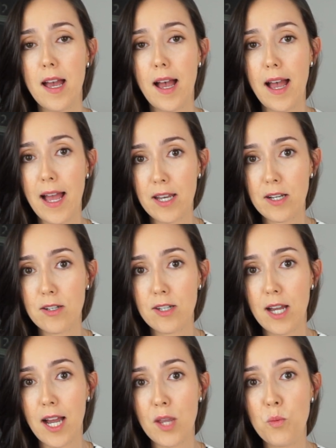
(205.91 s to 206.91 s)
And
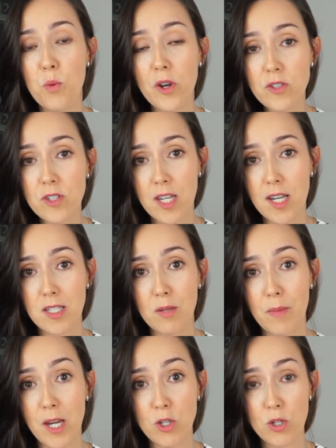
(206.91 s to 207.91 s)
I wanted to
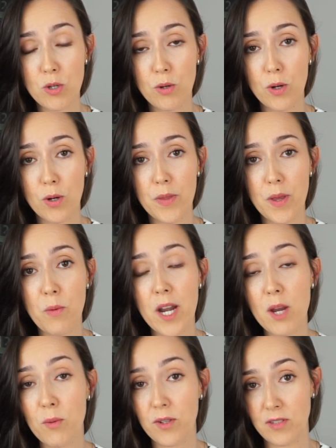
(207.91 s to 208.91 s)
make sure that when
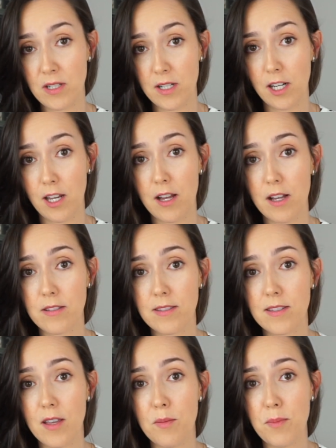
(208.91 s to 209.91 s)
I was in
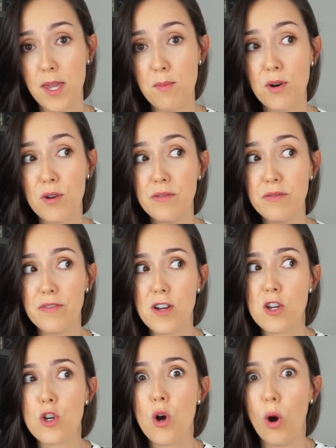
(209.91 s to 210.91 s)
class, people
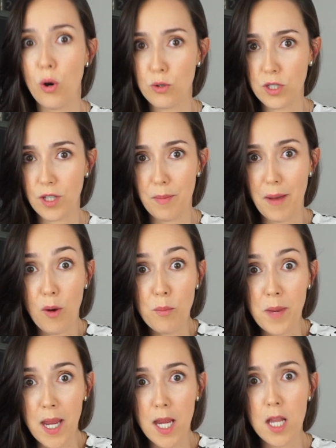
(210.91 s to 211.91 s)
forgot about
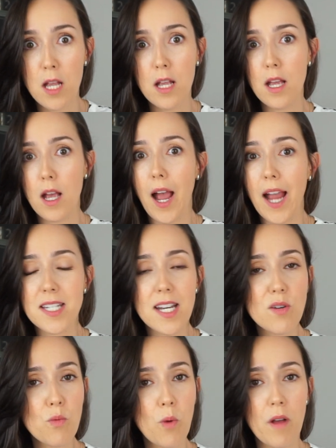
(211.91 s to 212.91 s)
me. I
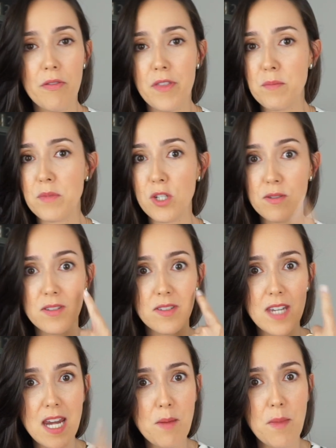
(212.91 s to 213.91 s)
didn't want them to
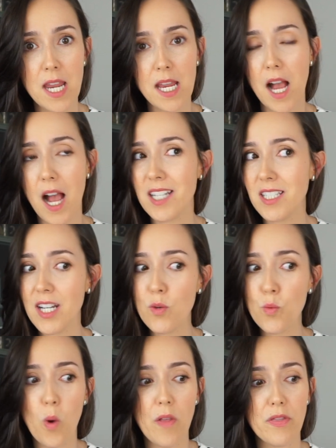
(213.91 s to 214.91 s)
see me, I
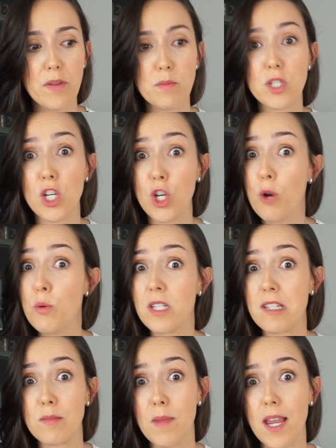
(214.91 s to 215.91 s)
didn't want them to
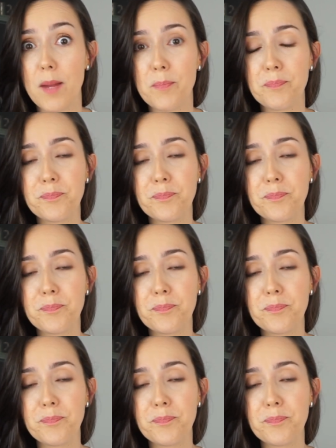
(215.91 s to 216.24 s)
notice me.